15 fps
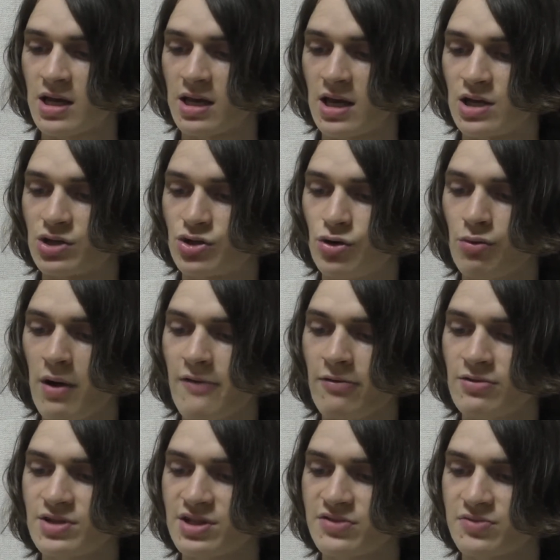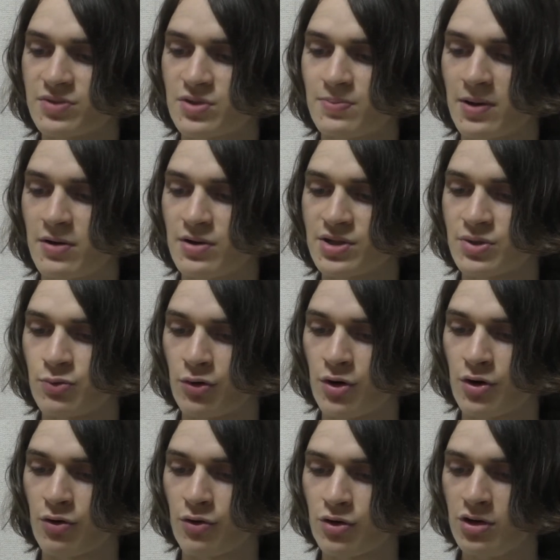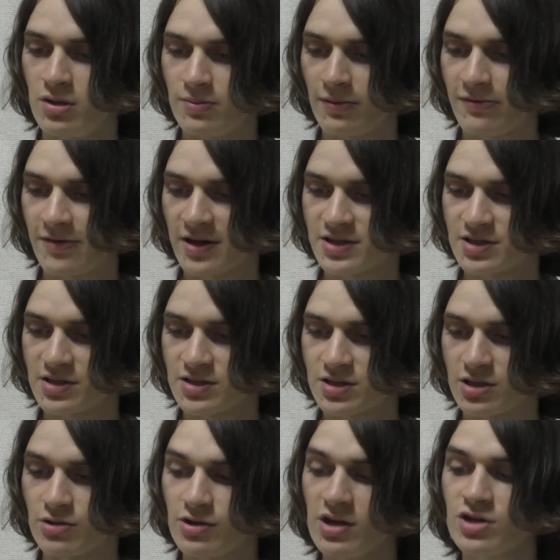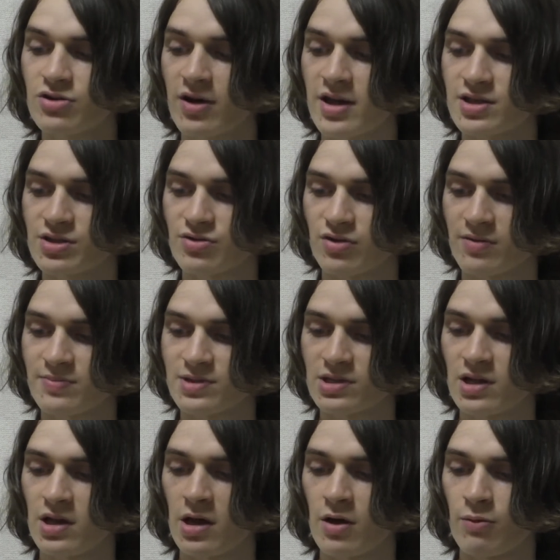get 2 references from superiors at work or uni professors, uni transcripts,